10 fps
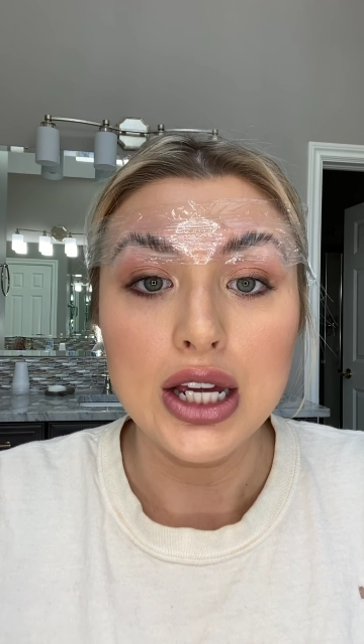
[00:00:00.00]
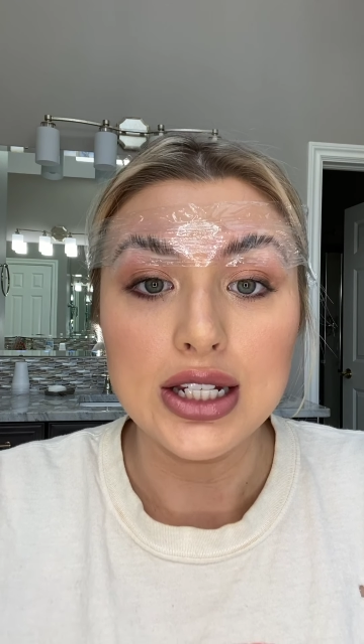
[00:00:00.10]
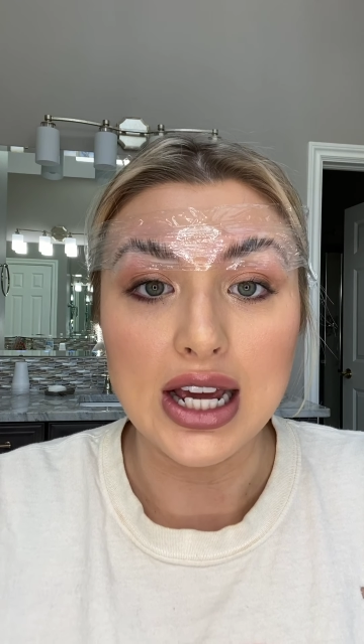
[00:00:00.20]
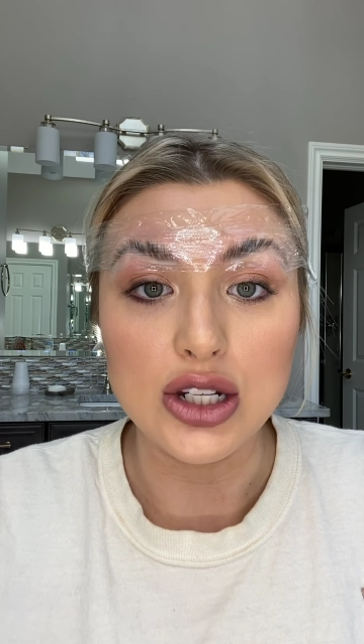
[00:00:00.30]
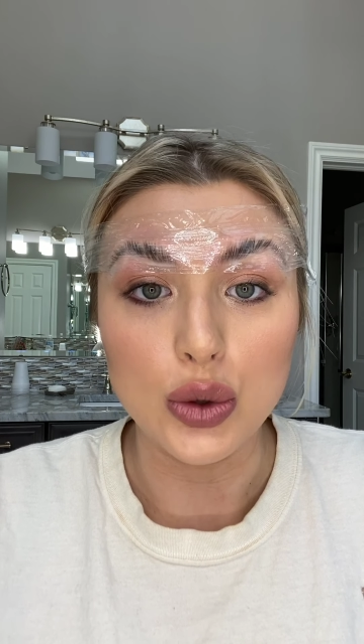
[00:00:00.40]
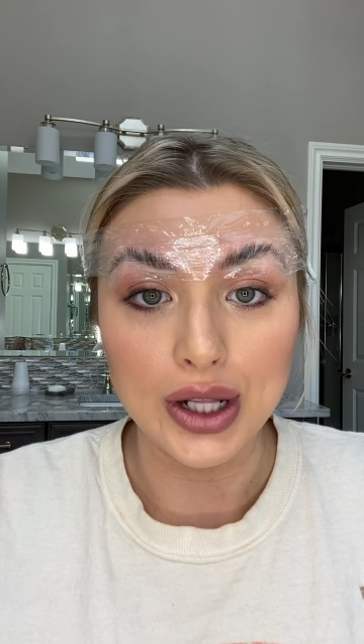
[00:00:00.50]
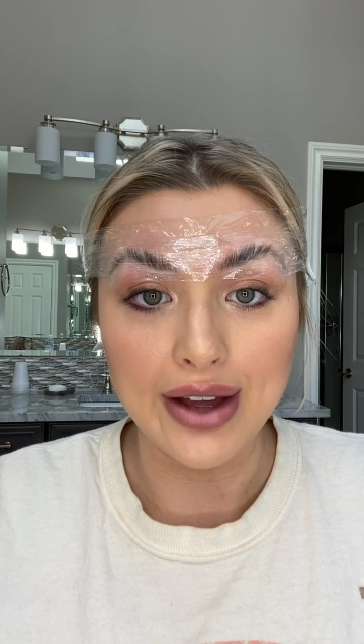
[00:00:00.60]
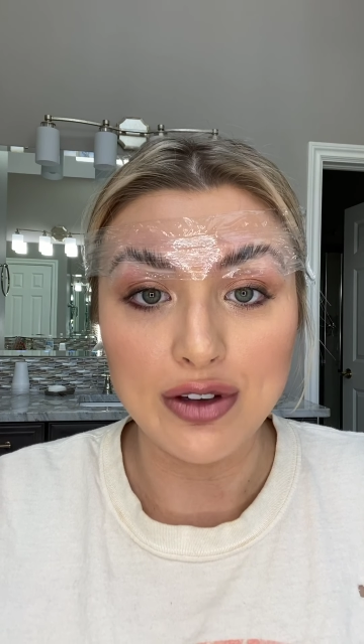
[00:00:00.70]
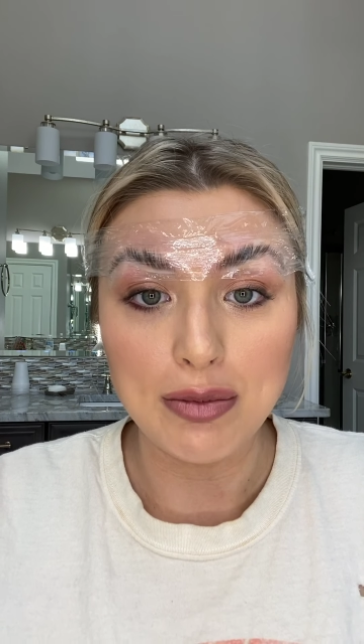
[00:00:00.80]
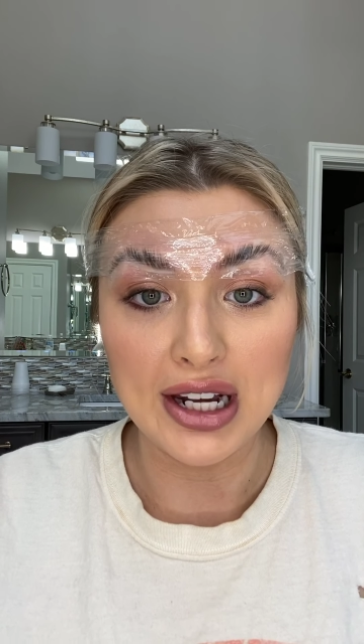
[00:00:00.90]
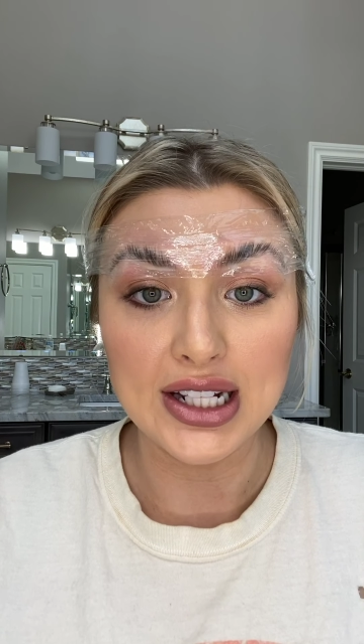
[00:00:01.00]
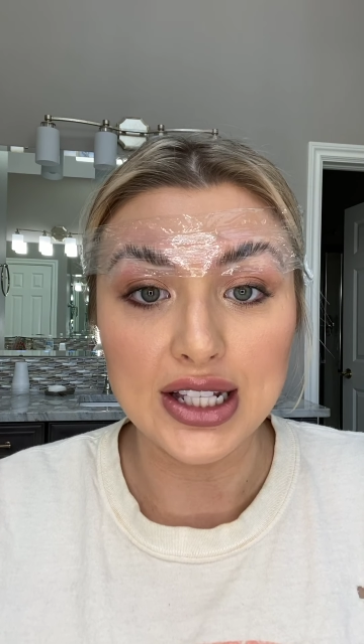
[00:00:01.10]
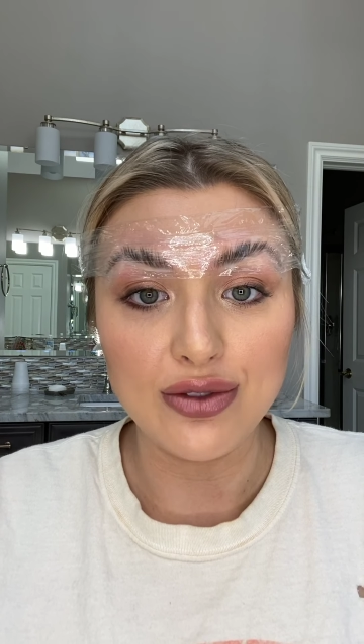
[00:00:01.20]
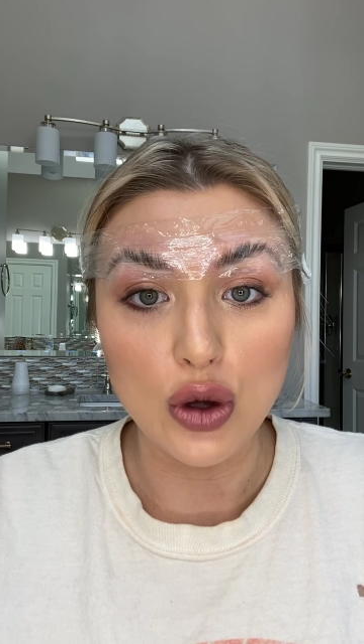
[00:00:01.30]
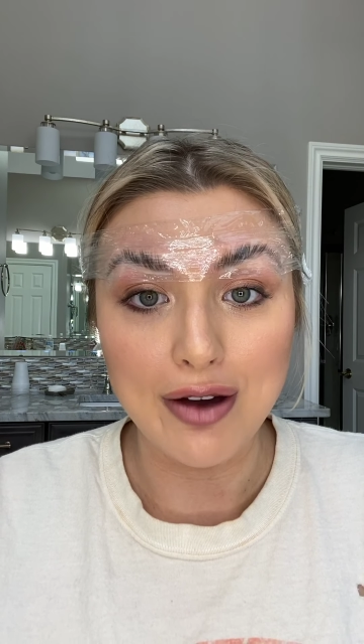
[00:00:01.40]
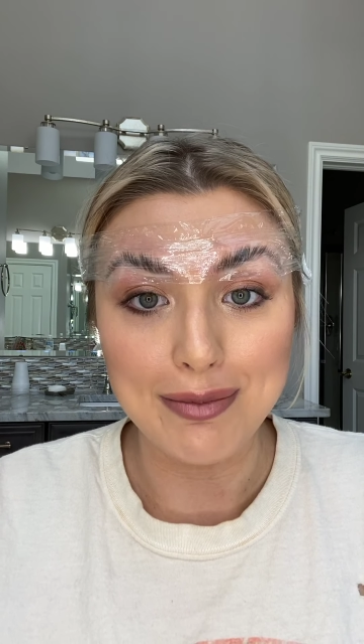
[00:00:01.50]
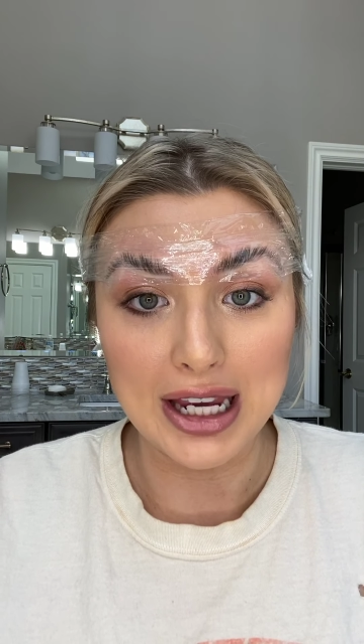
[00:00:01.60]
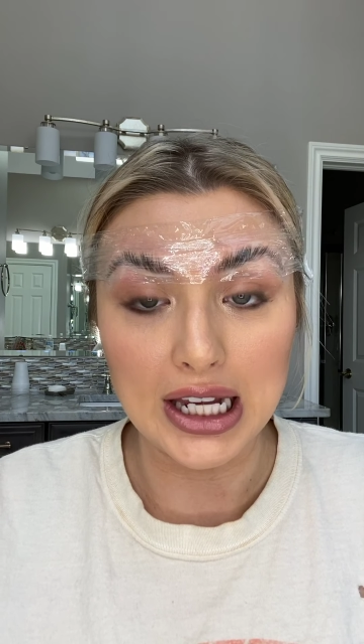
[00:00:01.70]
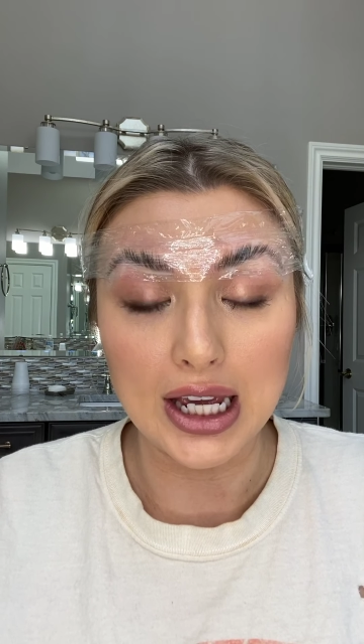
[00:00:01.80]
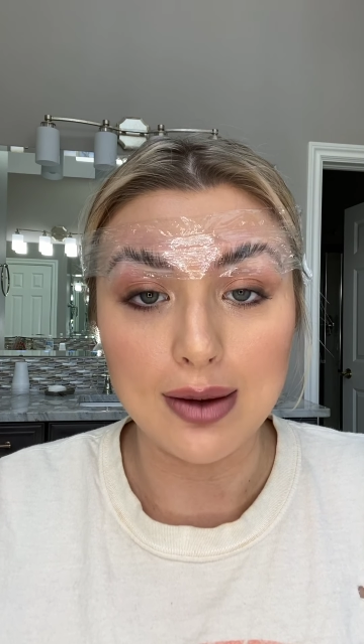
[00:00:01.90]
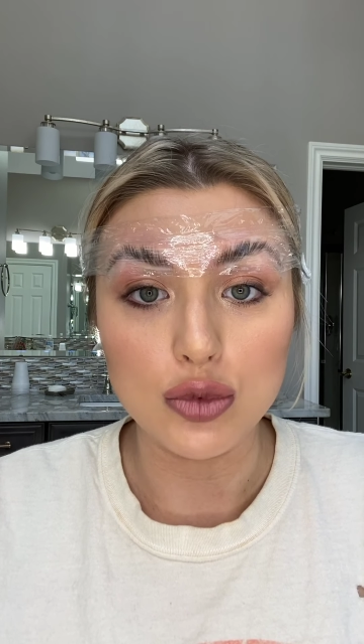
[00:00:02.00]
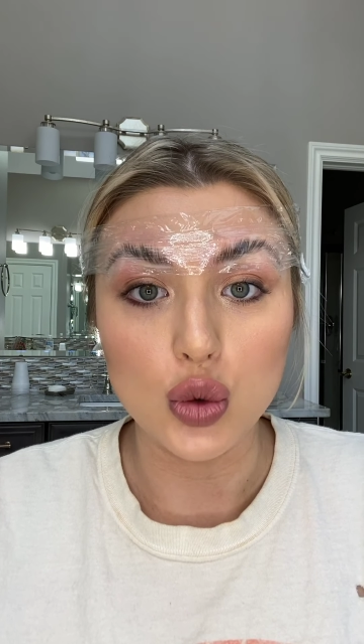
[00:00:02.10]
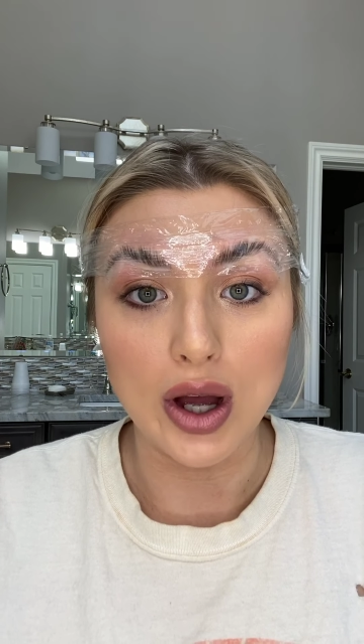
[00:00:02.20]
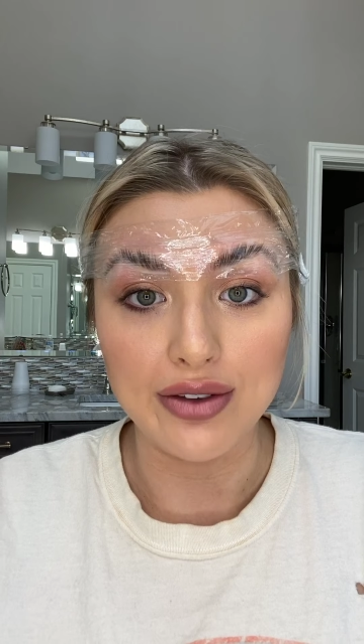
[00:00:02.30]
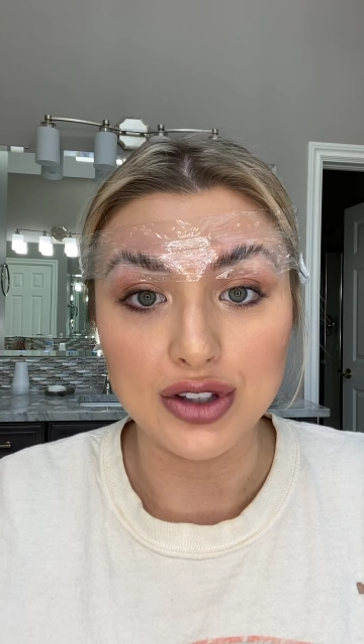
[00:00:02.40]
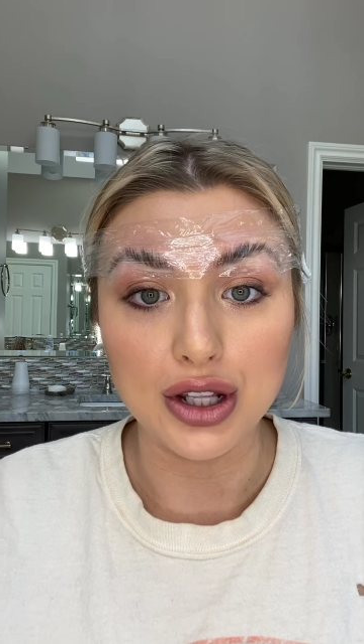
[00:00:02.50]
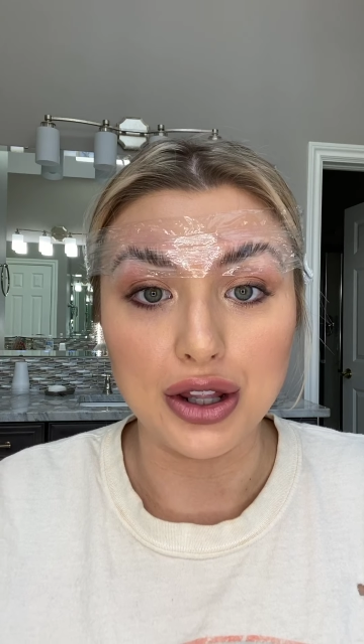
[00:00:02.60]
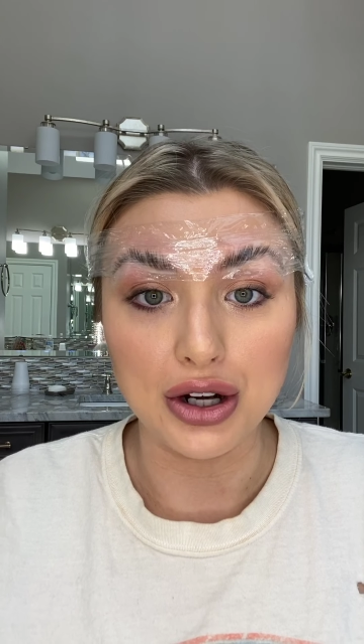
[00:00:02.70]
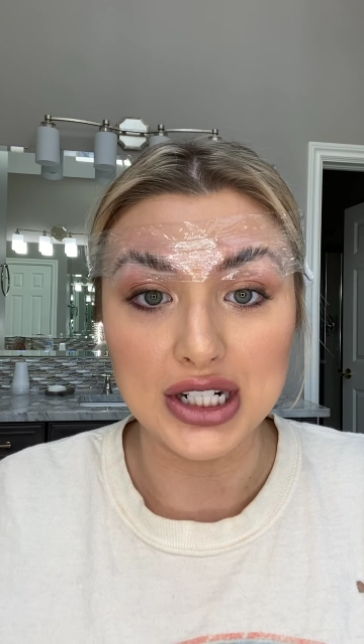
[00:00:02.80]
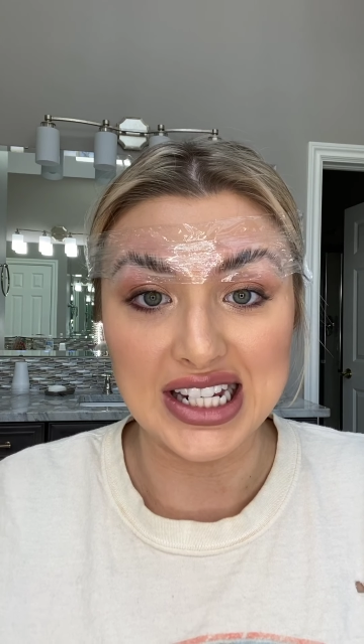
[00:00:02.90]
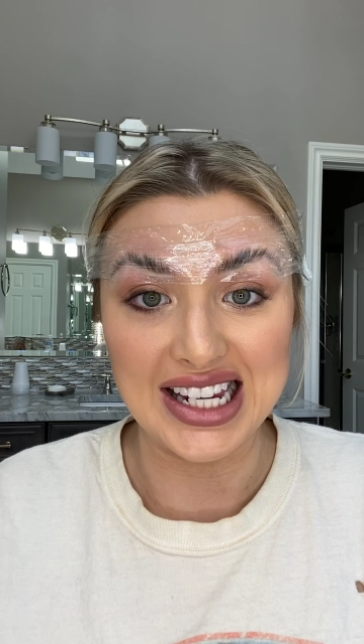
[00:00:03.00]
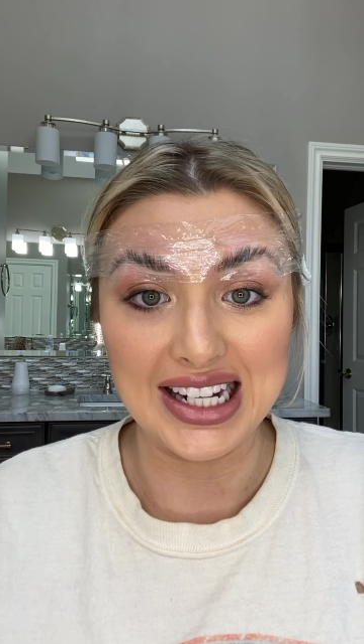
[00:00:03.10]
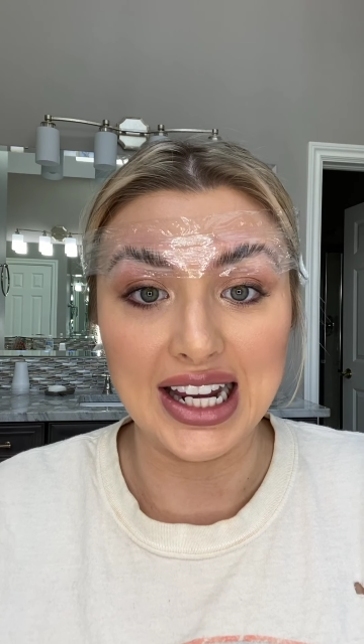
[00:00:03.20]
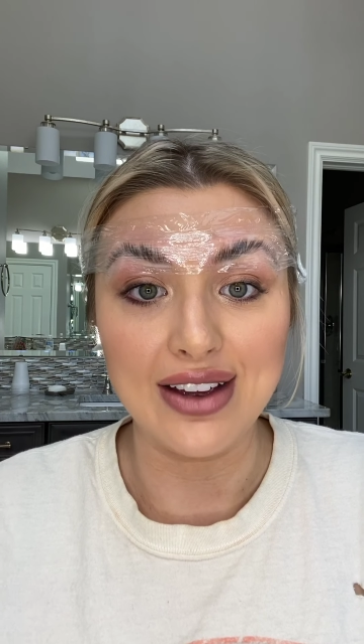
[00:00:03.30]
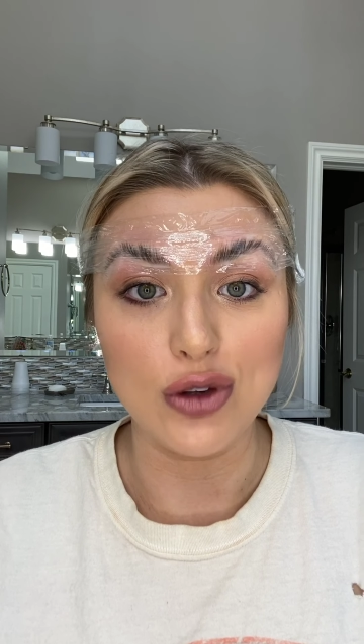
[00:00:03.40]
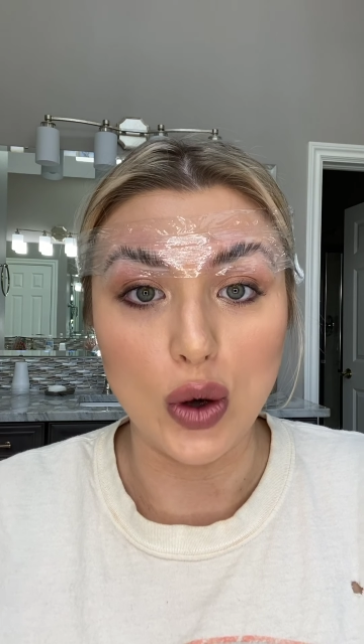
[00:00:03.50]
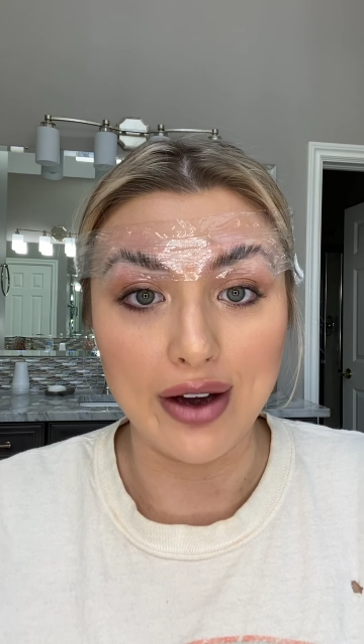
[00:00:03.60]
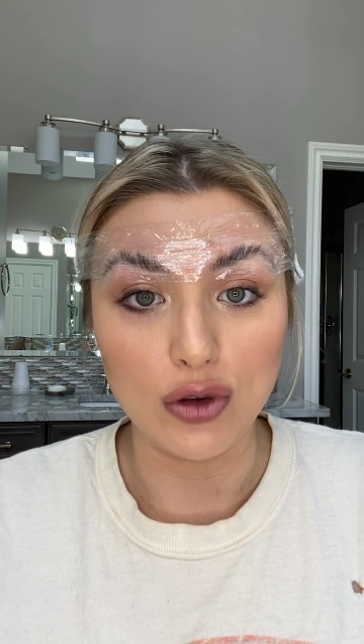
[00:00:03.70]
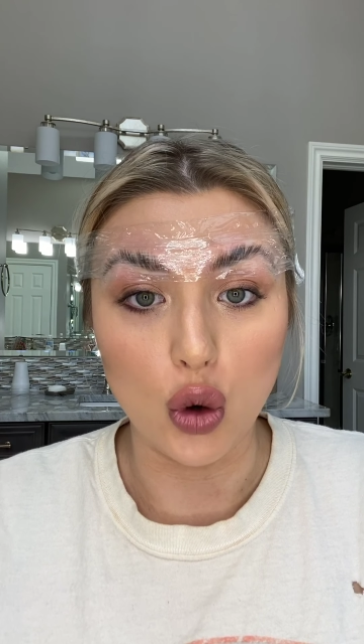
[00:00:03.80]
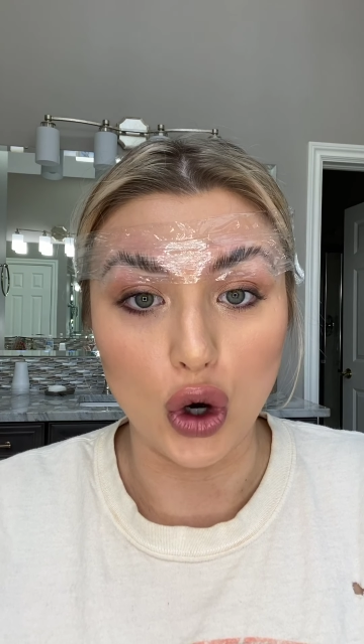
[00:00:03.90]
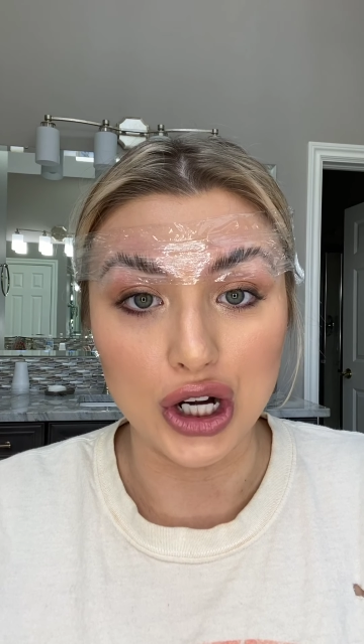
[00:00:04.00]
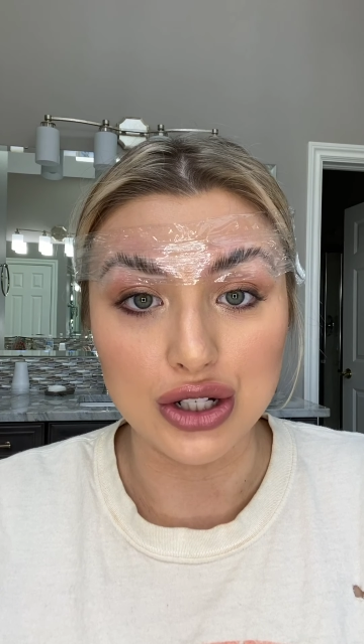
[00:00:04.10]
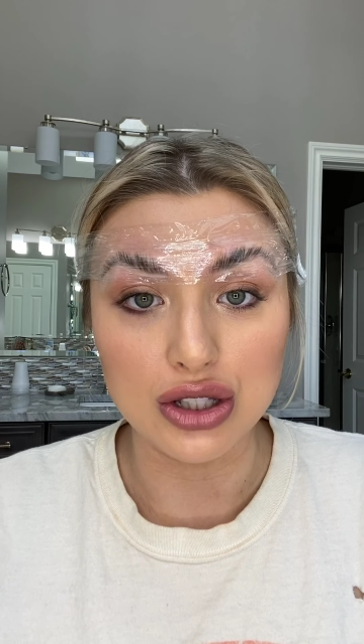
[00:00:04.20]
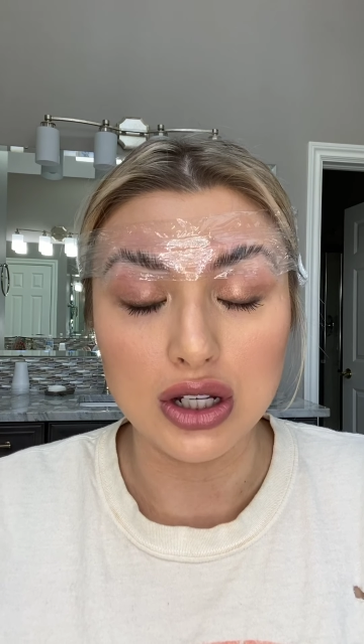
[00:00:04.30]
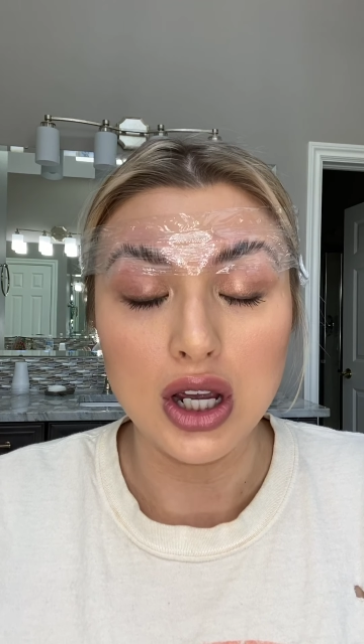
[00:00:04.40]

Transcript: 10 to 11 minutes if you have medium, 12 to 13 if you have coarse.